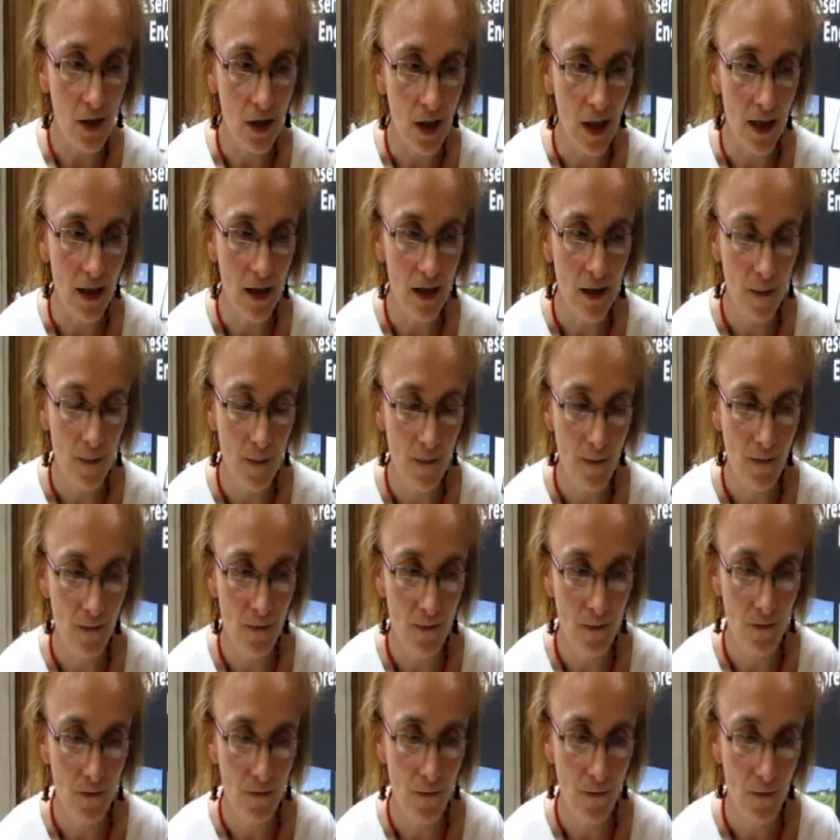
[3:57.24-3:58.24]
Being served by the
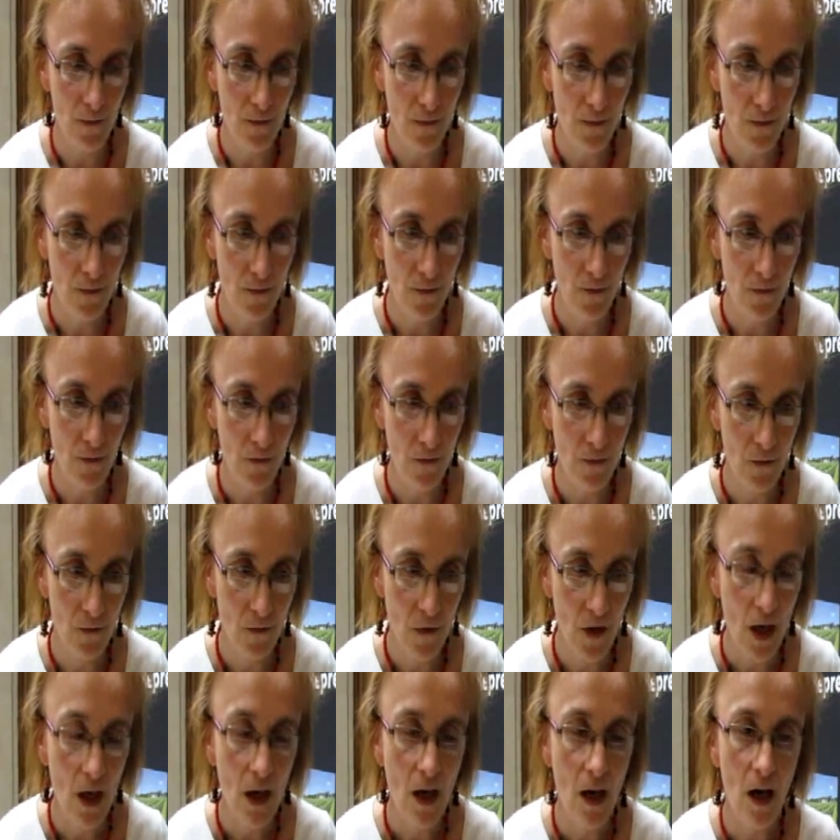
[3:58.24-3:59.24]
glass, you know,
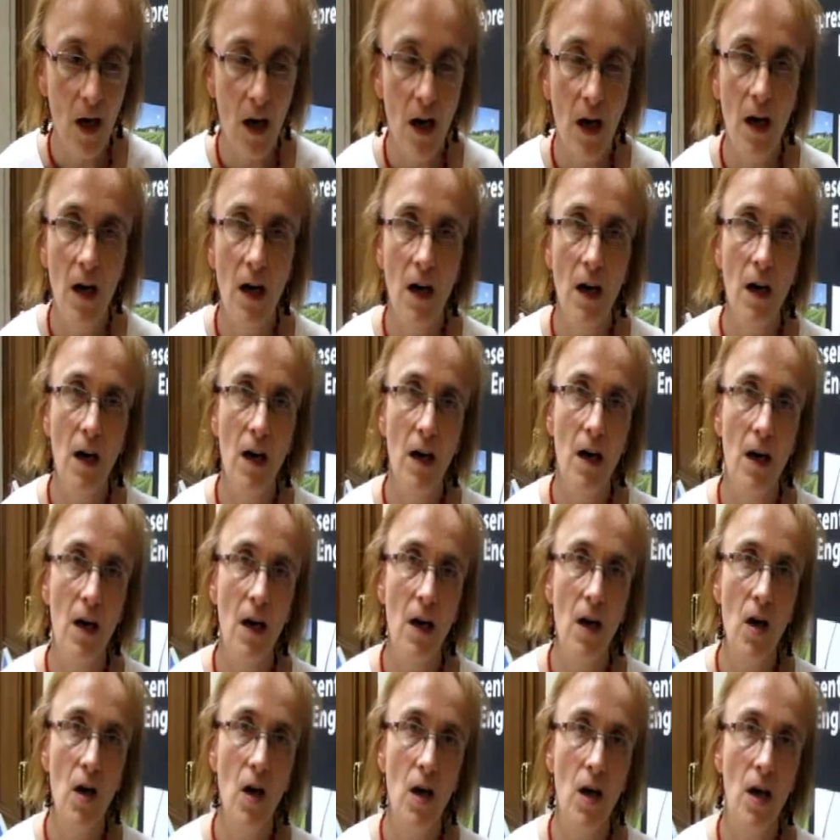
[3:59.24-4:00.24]
and some quite
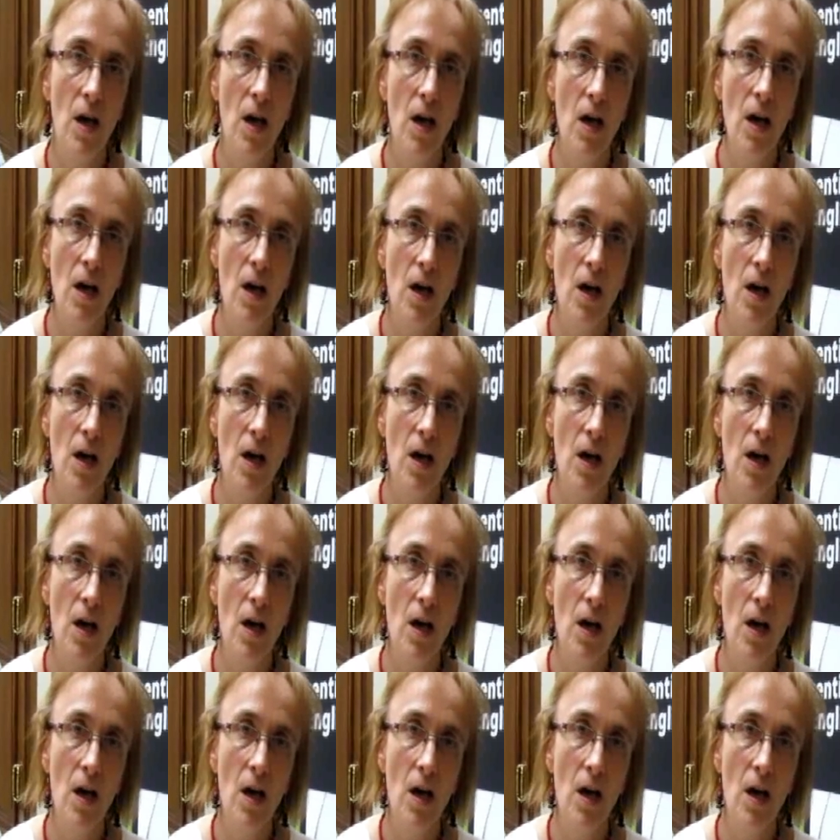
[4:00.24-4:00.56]
high-profile